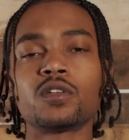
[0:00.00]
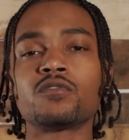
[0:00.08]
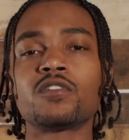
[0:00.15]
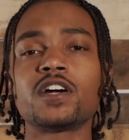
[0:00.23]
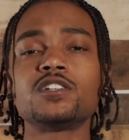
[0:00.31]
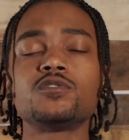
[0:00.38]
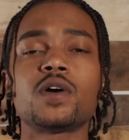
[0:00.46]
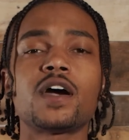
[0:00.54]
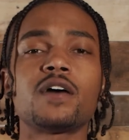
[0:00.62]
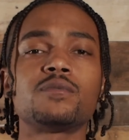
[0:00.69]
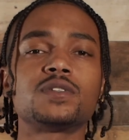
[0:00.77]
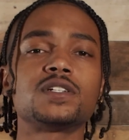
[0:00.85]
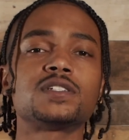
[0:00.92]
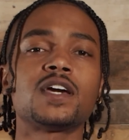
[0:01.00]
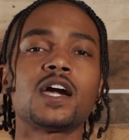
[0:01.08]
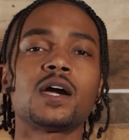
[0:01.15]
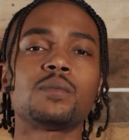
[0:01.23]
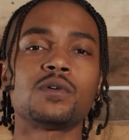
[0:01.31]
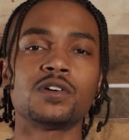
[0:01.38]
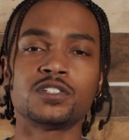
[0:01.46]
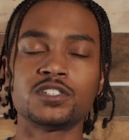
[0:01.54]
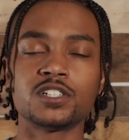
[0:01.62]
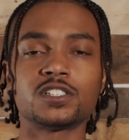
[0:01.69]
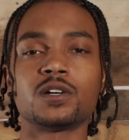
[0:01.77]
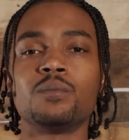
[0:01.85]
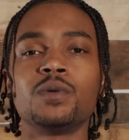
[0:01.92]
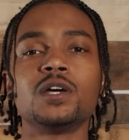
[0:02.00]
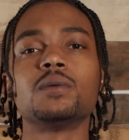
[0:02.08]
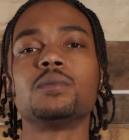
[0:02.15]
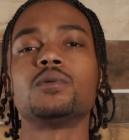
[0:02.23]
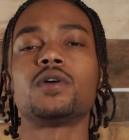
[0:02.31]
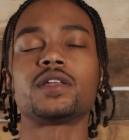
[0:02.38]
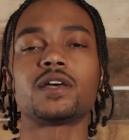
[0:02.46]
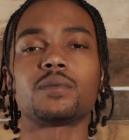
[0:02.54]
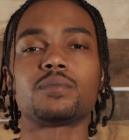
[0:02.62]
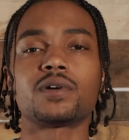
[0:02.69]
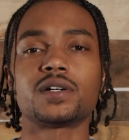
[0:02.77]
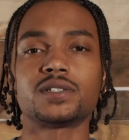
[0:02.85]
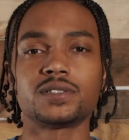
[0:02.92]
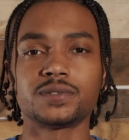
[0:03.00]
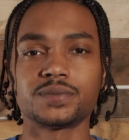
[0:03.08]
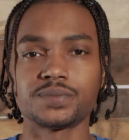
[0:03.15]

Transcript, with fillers: And with the range you have with this camera, it's just unbeatable at that price.